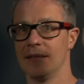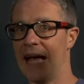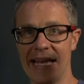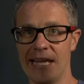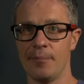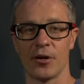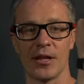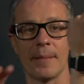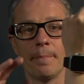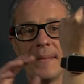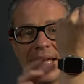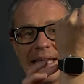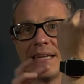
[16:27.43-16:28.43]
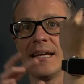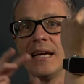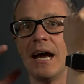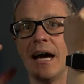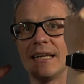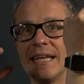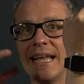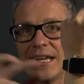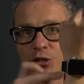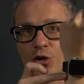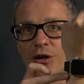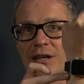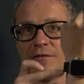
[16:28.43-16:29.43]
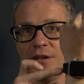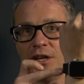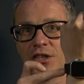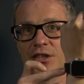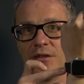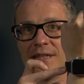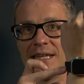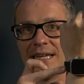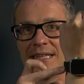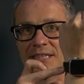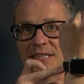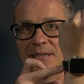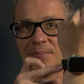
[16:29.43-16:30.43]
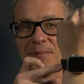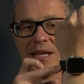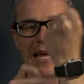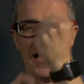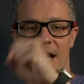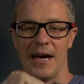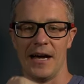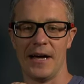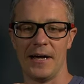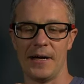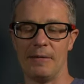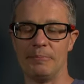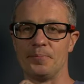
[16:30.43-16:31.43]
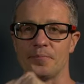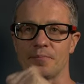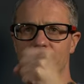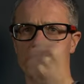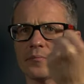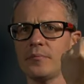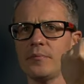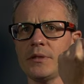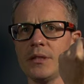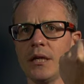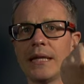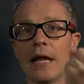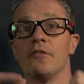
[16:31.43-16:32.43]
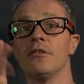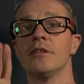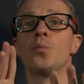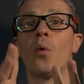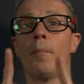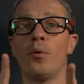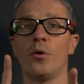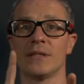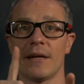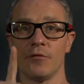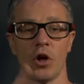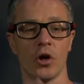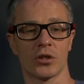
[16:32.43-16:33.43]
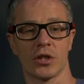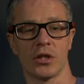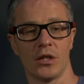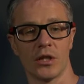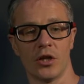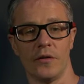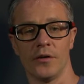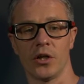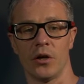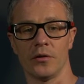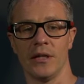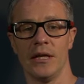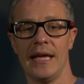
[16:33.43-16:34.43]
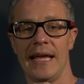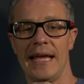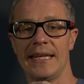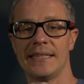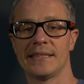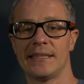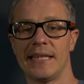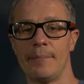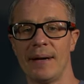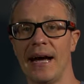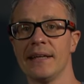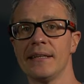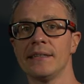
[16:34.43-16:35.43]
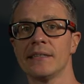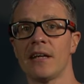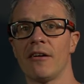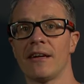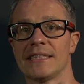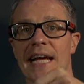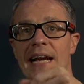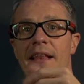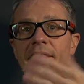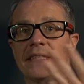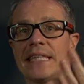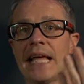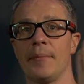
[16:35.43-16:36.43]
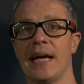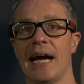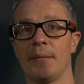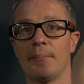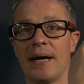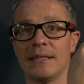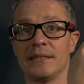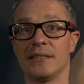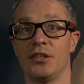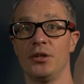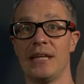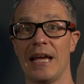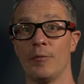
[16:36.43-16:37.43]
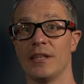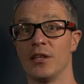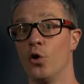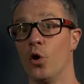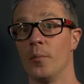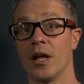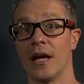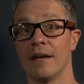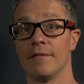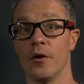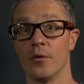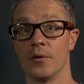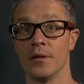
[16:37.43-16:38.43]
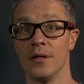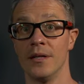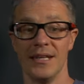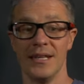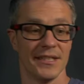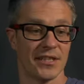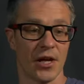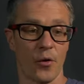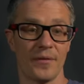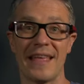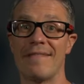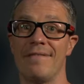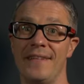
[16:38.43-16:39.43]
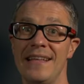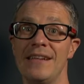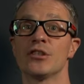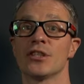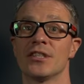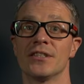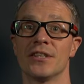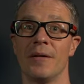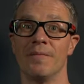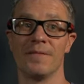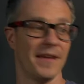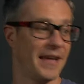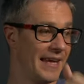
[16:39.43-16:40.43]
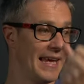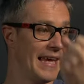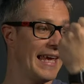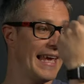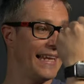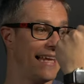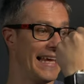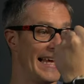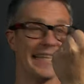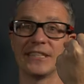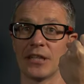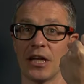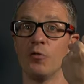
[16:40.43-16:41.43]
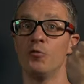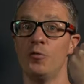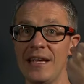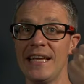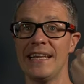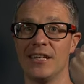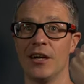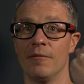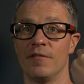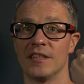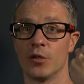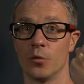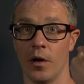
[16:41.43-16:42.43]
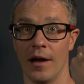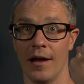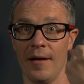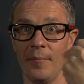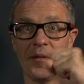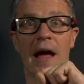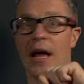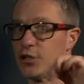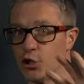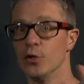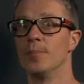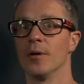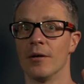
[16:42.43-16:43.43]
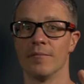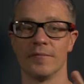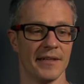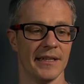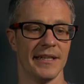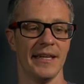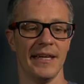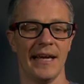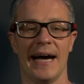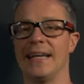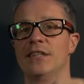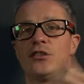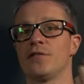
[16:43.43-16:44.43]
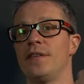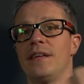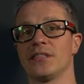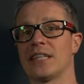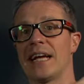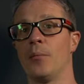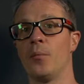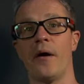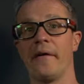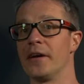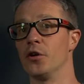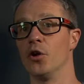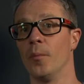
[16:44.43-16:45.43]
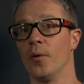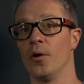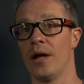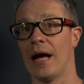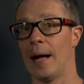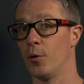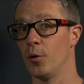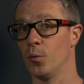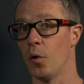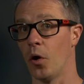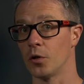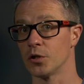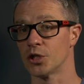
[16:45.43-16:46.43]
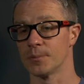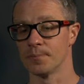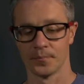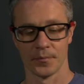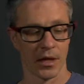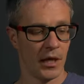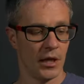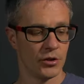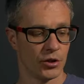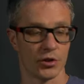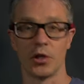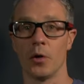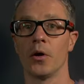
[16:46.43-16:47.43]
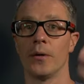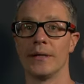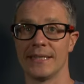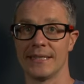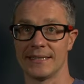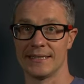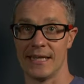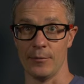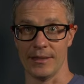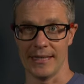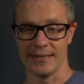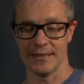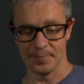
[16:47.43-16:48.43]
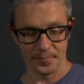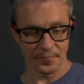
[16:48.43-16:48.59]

anybody, make an electronic version of this. Now, there is one point I've not covered on, is the bands are exactly the same kind of bands that you get with a normal iPhone. So they feel just as comfy. It is really comfy to wear, super comfy, and it just feels like I'm wearing a normal Apple Watch. Just don't go into the sea with it